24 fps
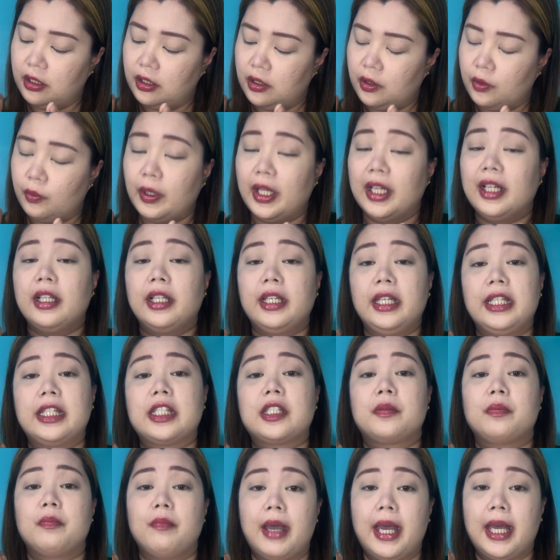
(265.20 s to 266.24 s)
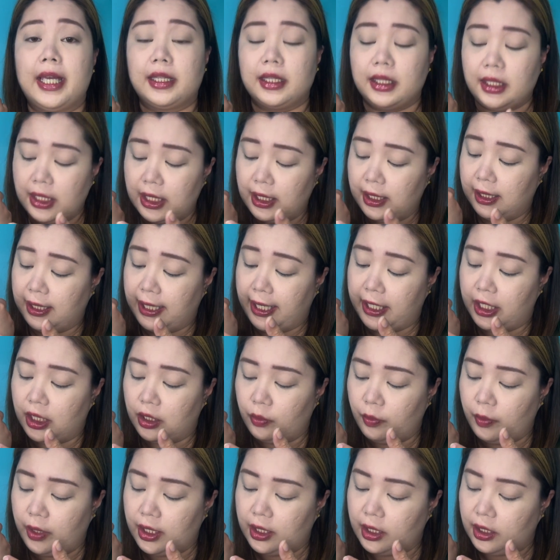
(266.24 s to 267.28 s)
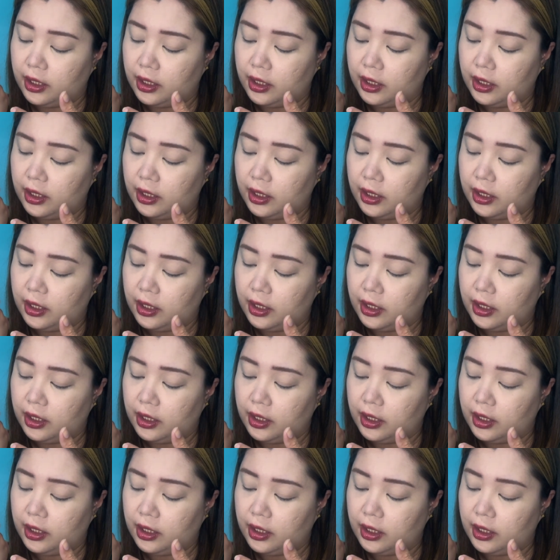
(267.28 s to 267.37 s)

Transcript: Well, it's matte and lightweight